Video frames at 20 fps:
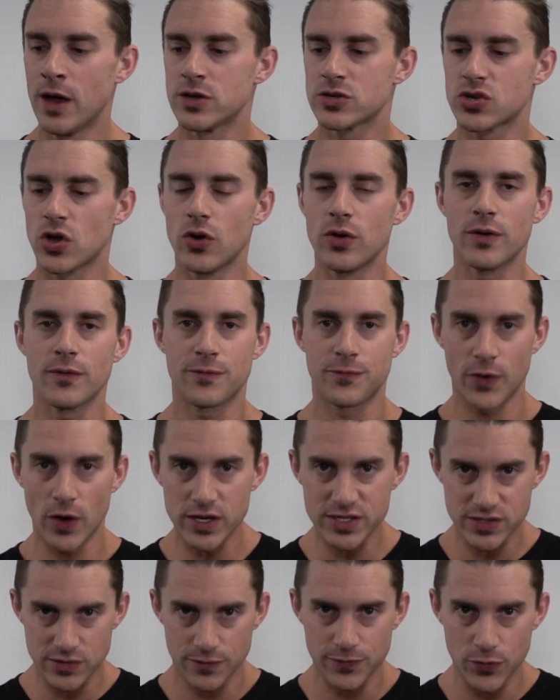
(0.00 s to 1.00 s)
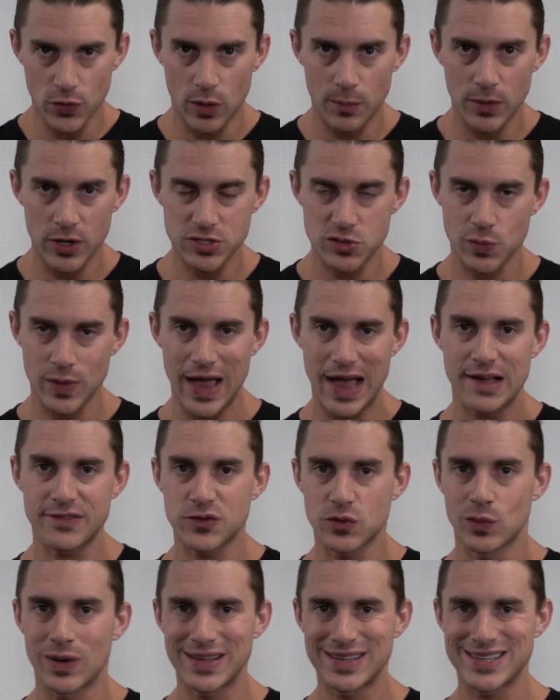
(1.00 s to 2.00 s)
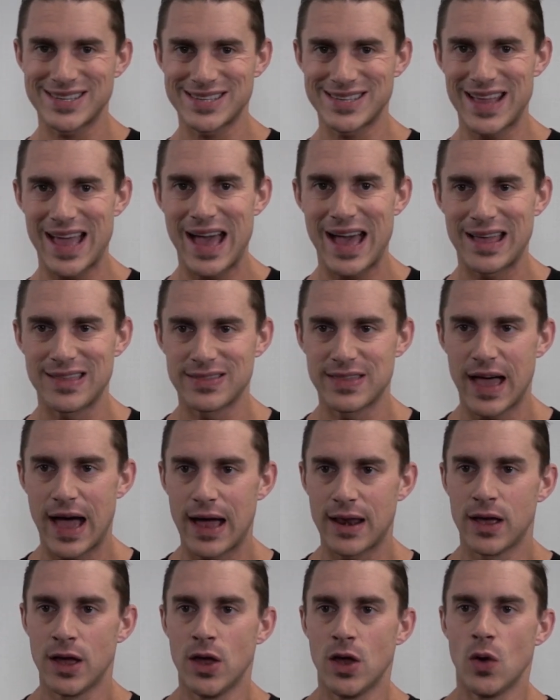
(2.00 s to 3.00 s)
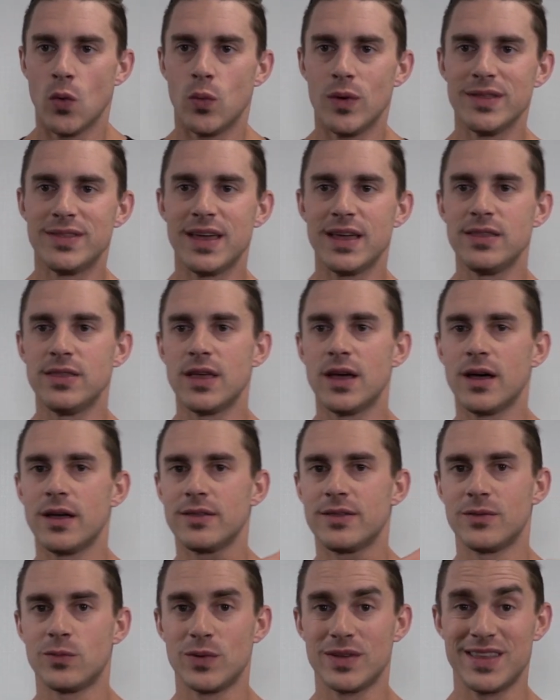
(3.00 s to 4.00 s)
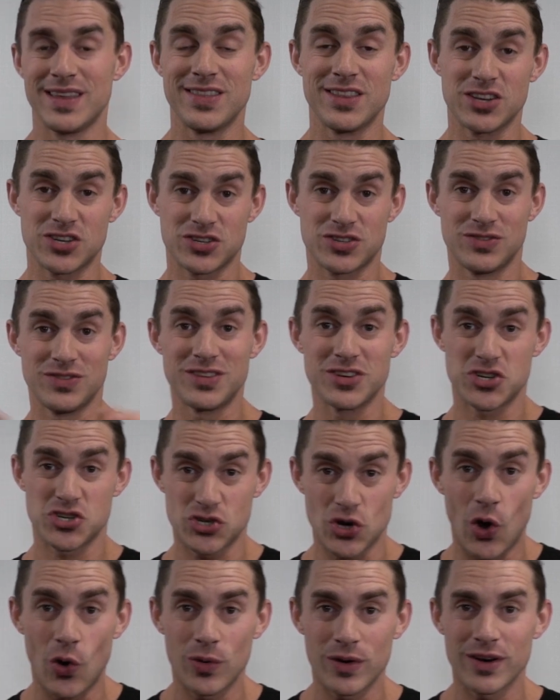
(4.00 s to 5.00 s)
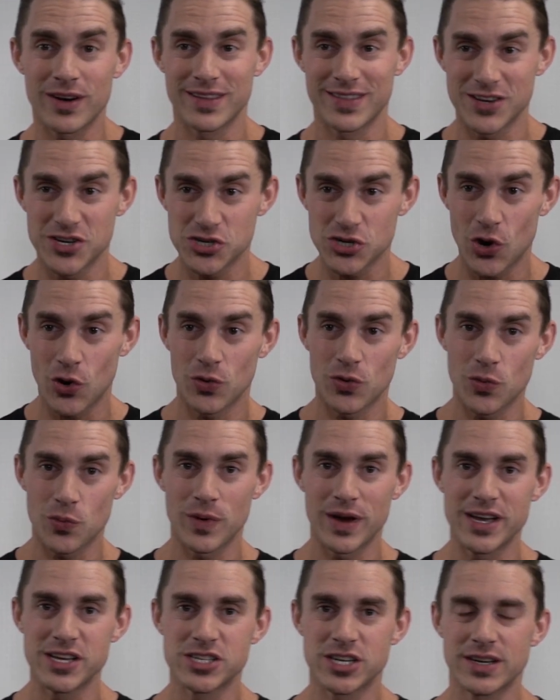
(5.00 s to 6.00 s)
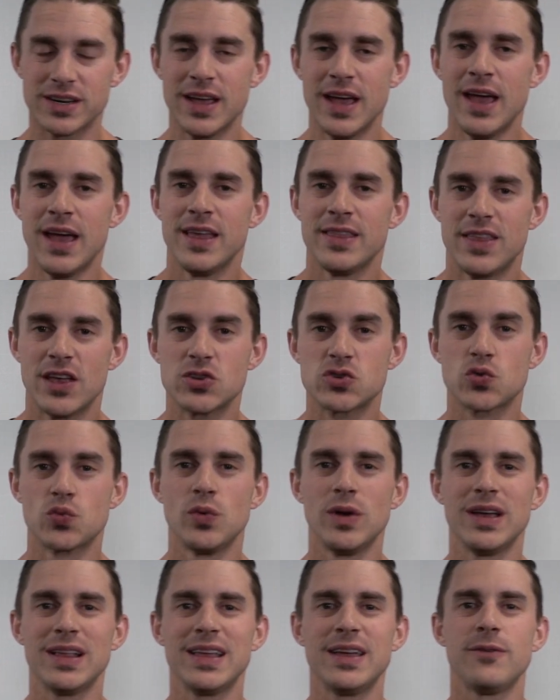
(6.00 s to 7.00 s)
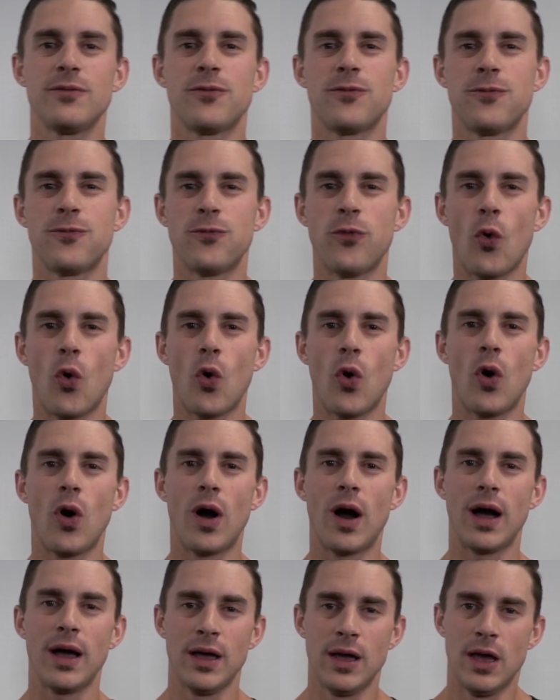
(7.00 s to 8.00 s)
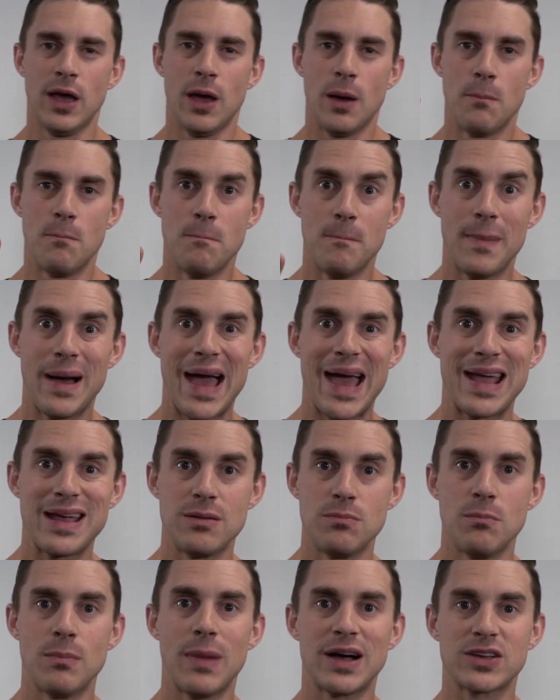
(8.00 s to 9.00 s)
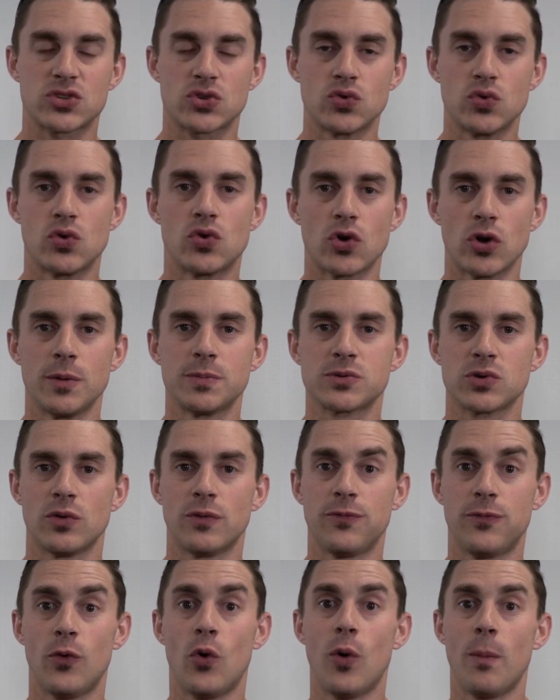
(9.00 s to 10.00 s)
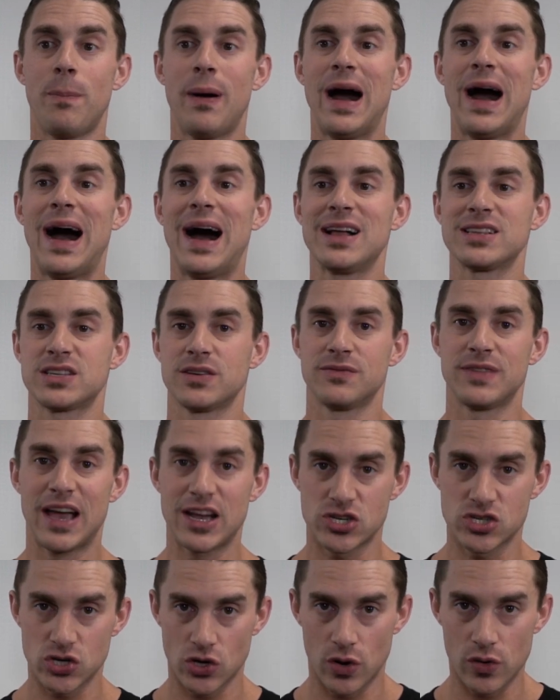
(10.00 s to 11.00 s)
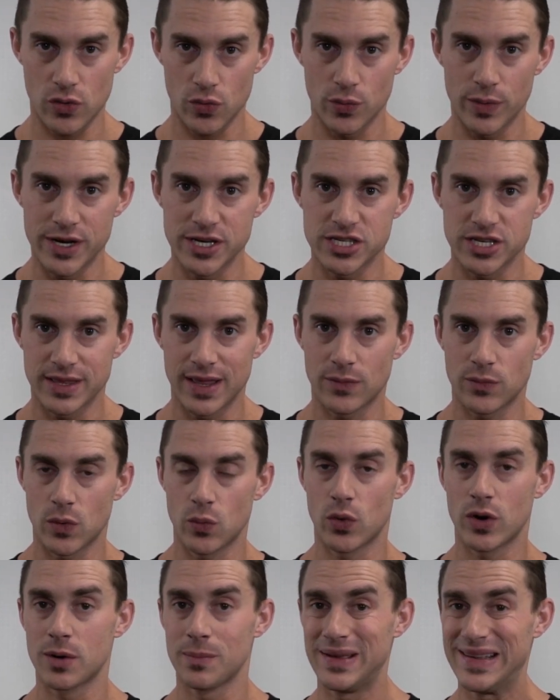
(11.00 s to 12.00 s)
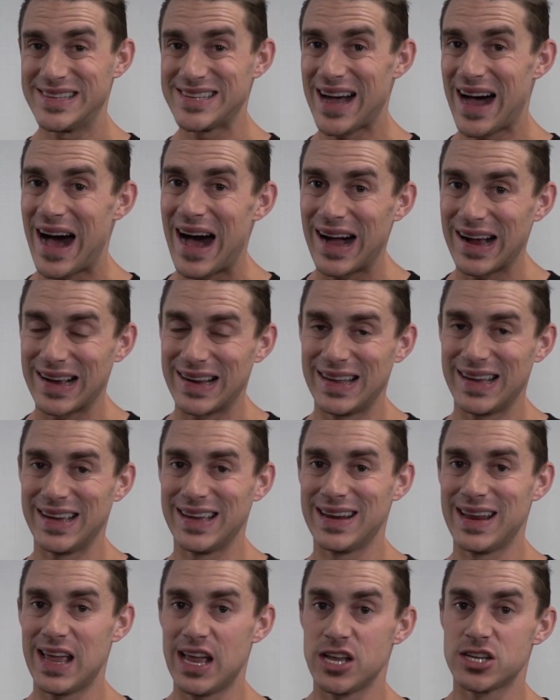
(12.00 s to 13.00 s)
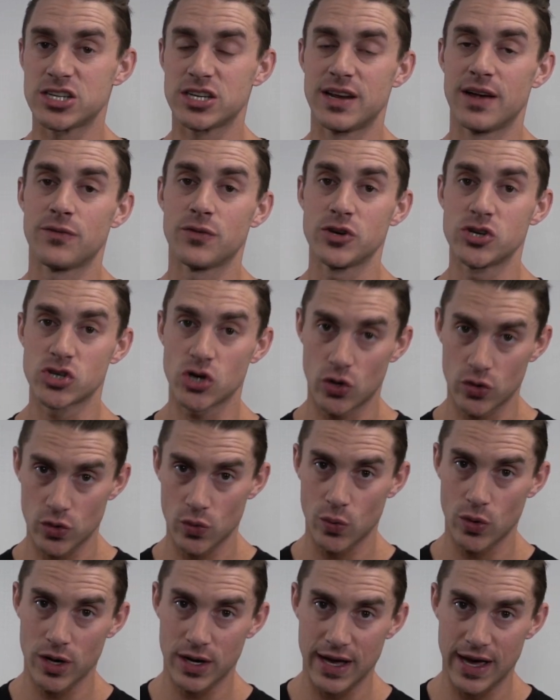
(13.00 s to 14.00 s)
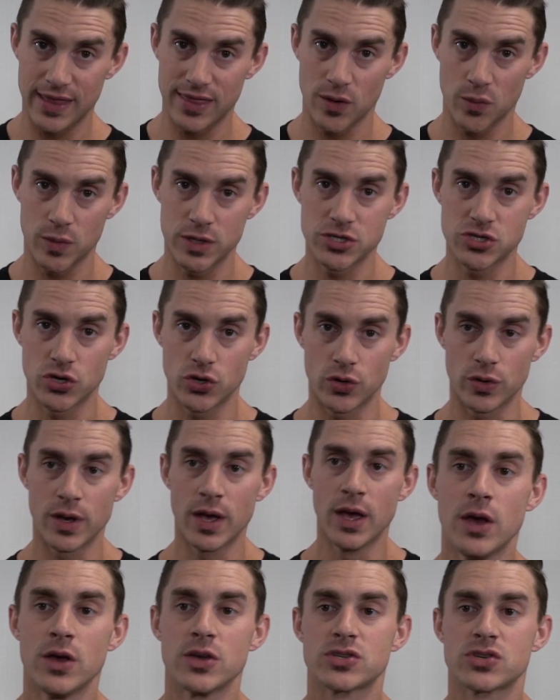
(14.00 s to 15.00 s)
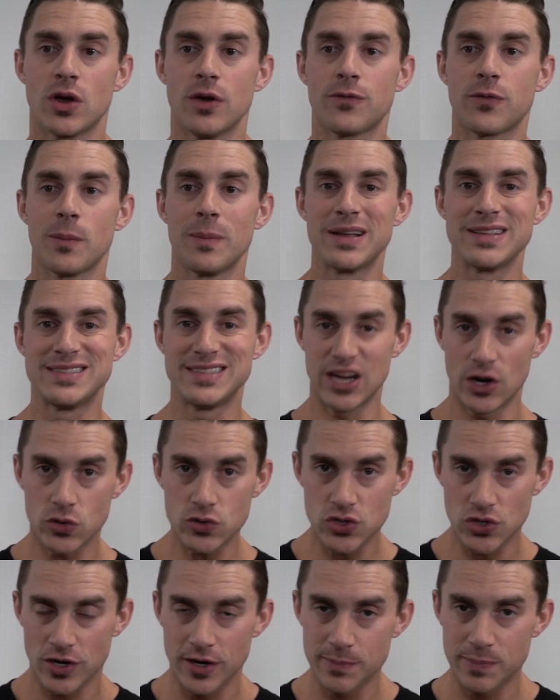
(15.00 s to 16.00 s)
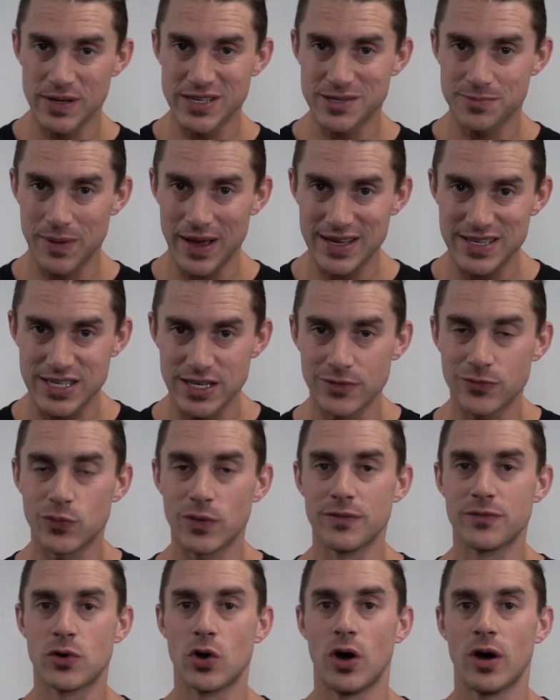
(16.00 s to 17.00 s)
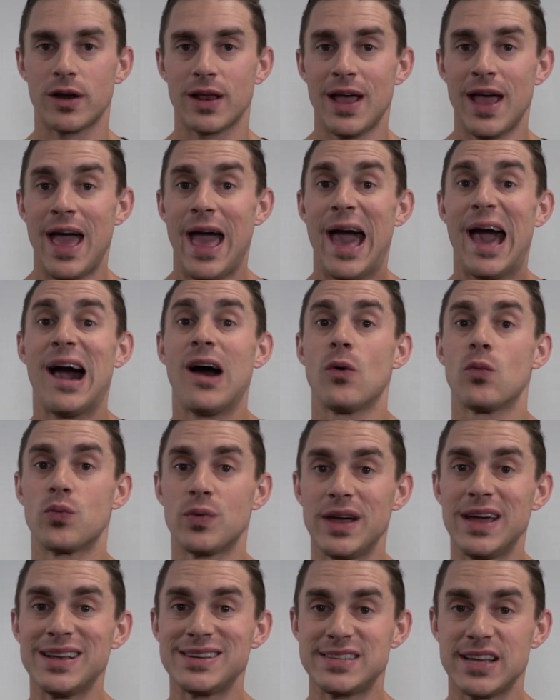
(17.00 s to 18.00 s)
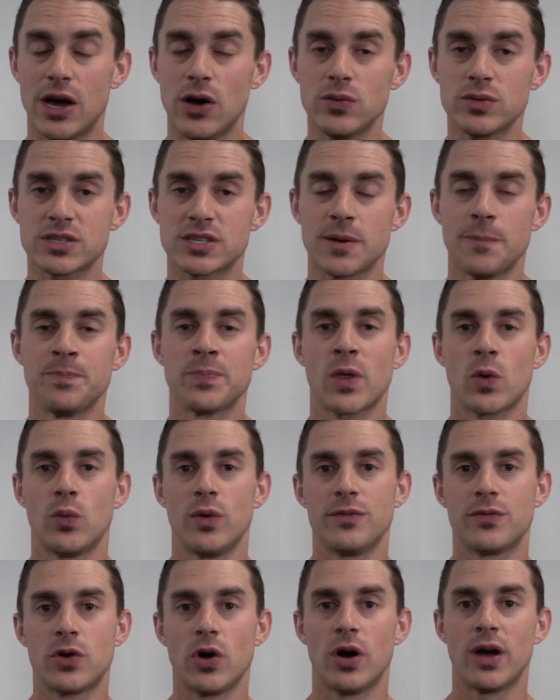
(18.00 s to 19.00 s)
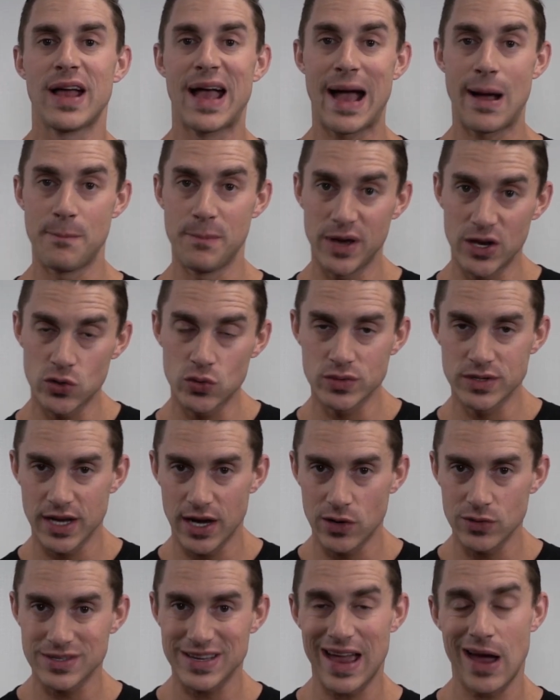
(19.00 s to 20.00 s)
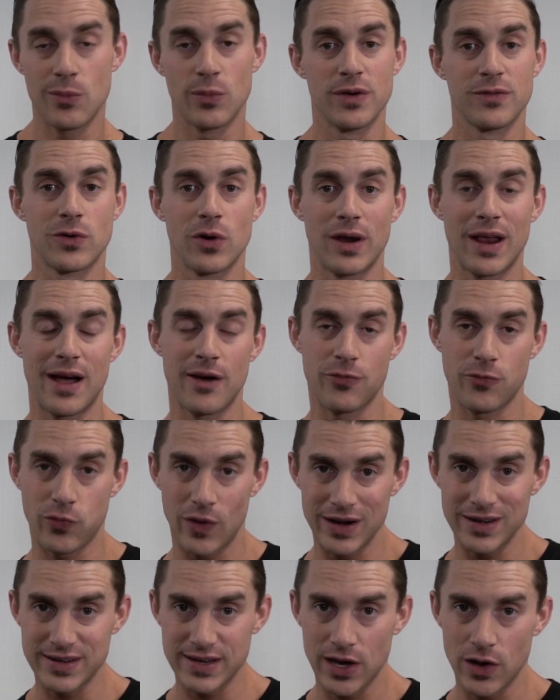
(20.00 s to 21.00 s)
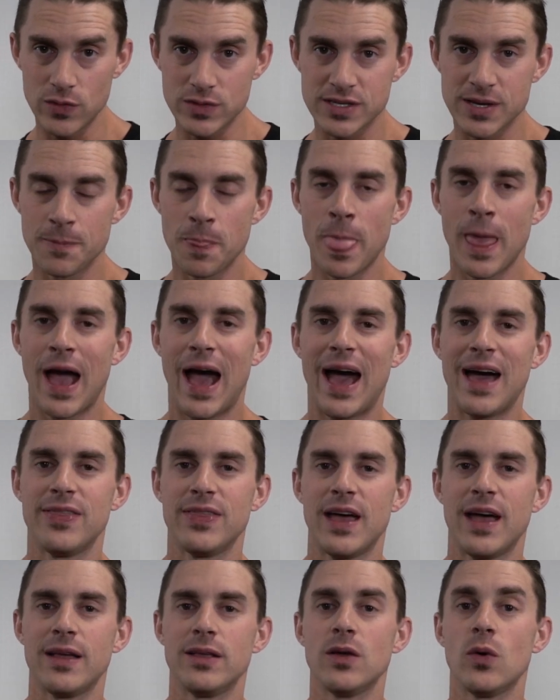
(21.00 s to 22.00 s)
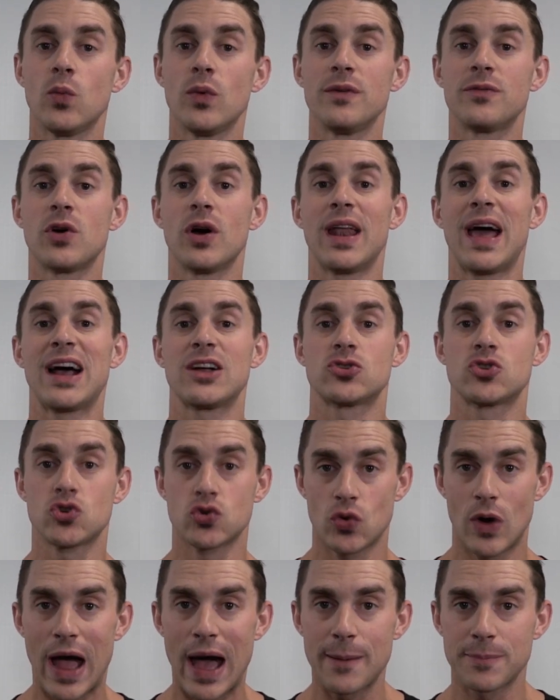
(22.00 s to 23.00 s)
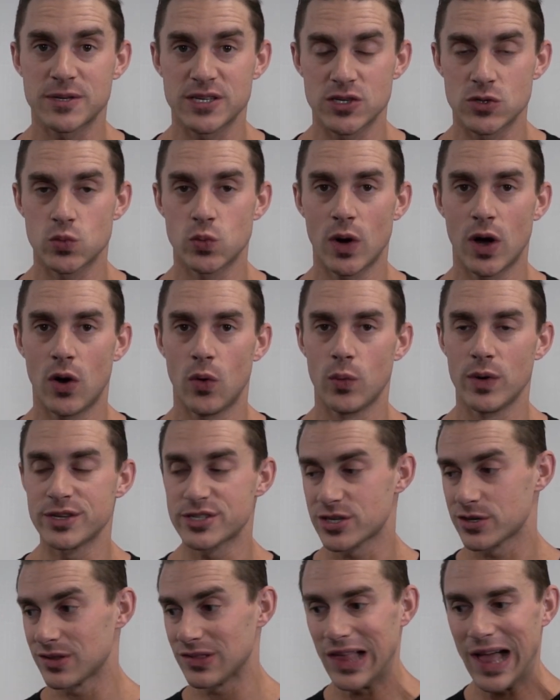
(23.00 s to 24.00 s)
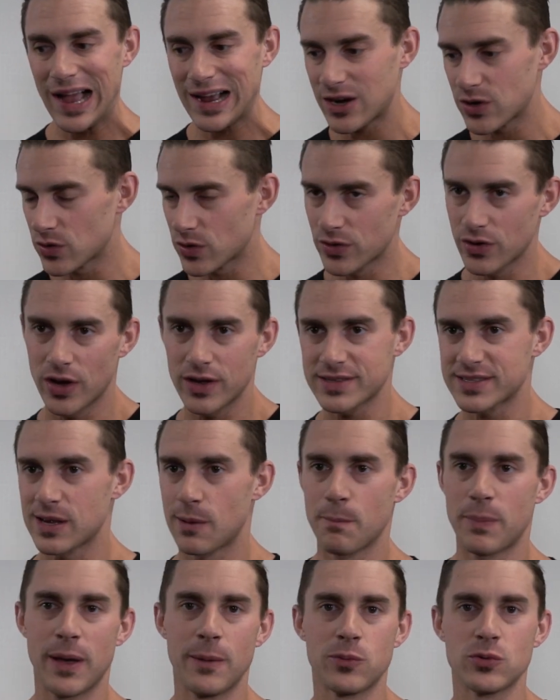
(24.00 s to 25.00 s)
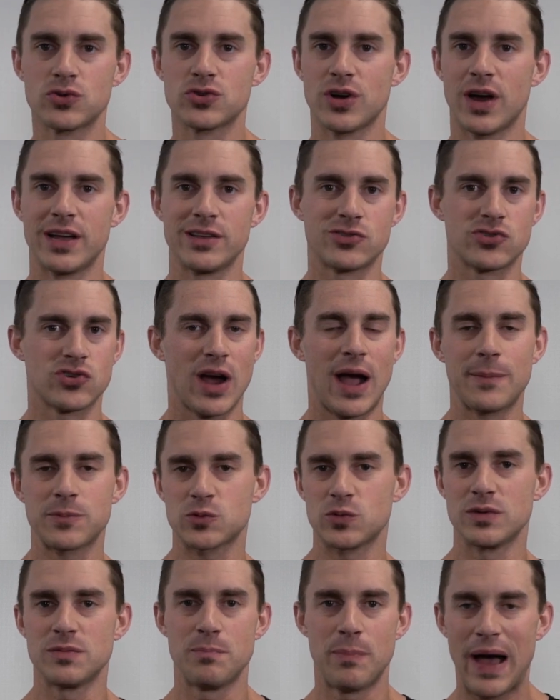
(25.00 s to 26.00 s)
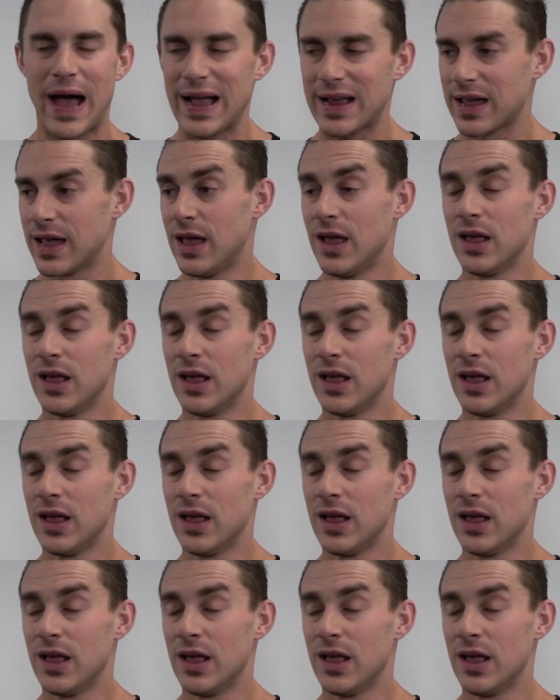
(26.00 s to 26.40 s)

So first and foremost, we have to understand that within the shoulder and the shoulder region, there's really four main muscle groups or four parts of that shoulder region that we want to be targeting in each and every shoulder workout that we do. So from a deltoid perspective, we've got our rear delts, we've got our middle delts, and we've got our front delts, and then we've got our traps as well, which, like it or not, some people train traps with back.